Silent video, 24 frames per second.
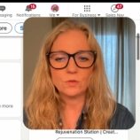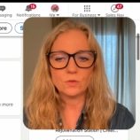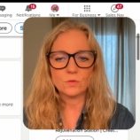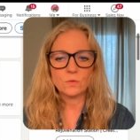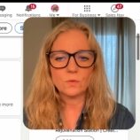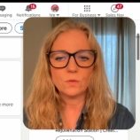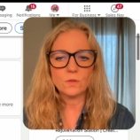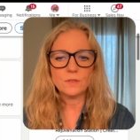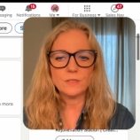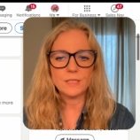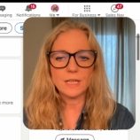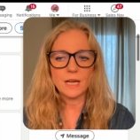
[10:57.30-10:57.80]

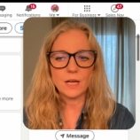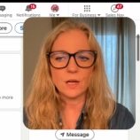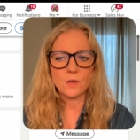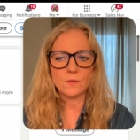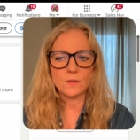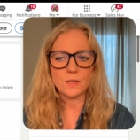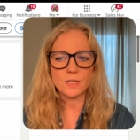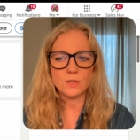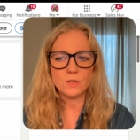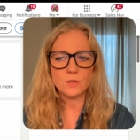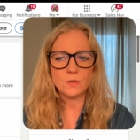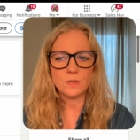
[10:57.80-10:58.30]
scroll
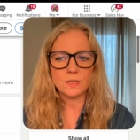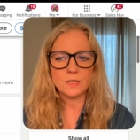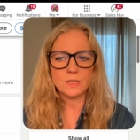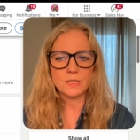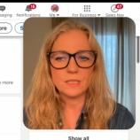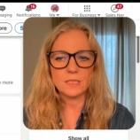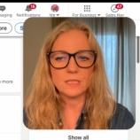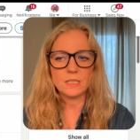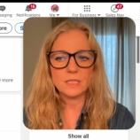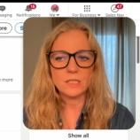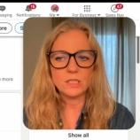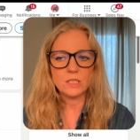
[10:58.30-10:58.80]
down, as you can
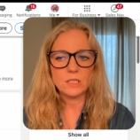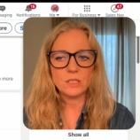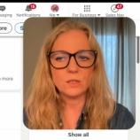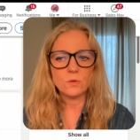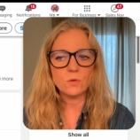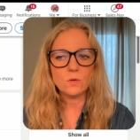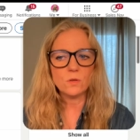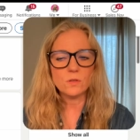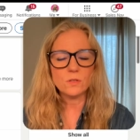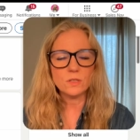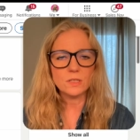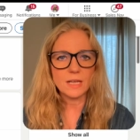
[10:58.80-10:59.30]
see, she
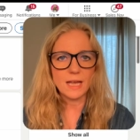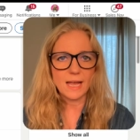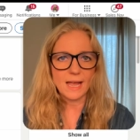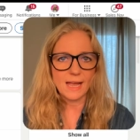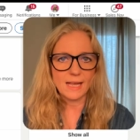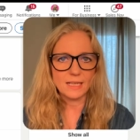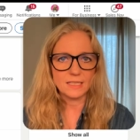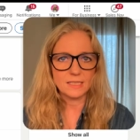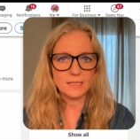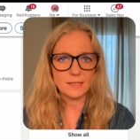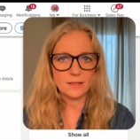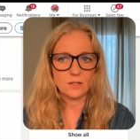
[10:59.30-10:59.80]
also
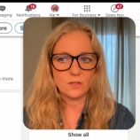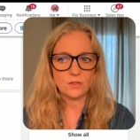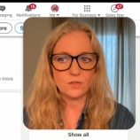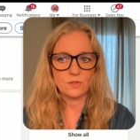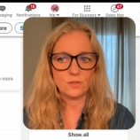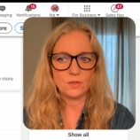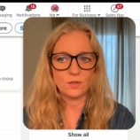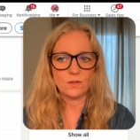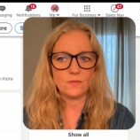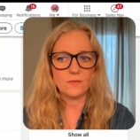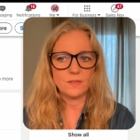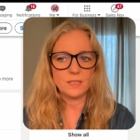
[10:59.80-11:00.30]
has the
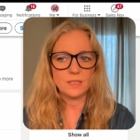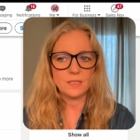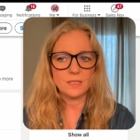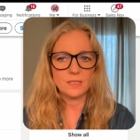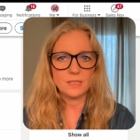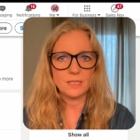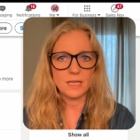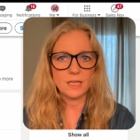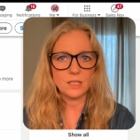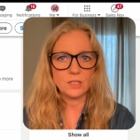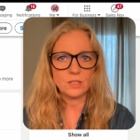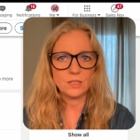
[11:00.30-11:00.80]

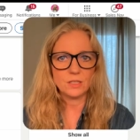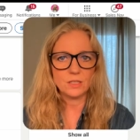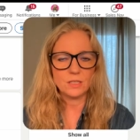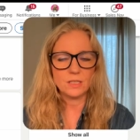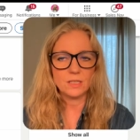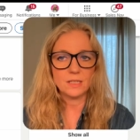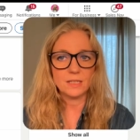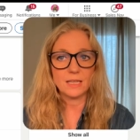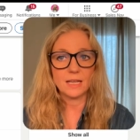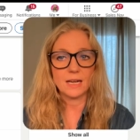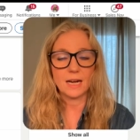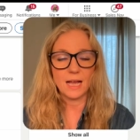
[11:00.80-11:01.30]
services
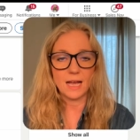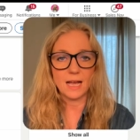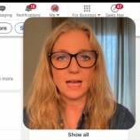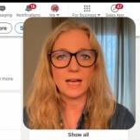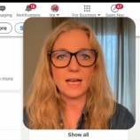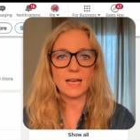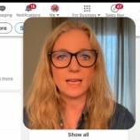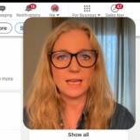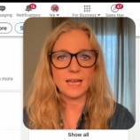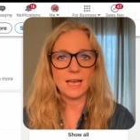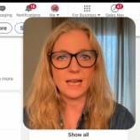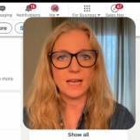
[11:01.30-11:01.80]
section that
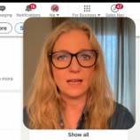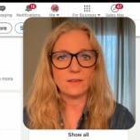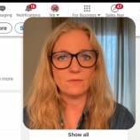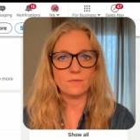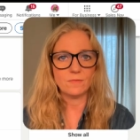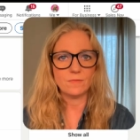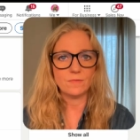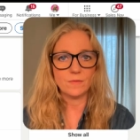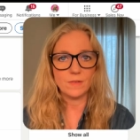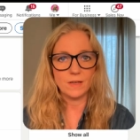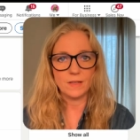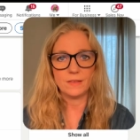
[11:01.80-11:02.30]
I
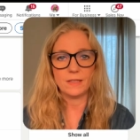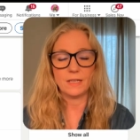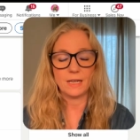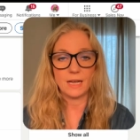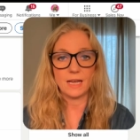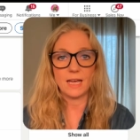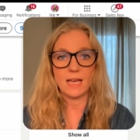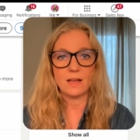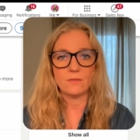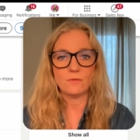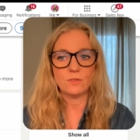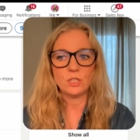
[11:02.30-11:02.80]

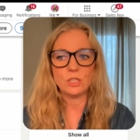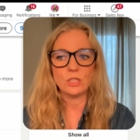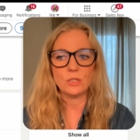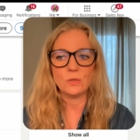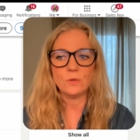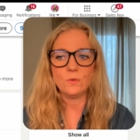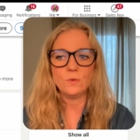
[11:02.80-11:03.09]
have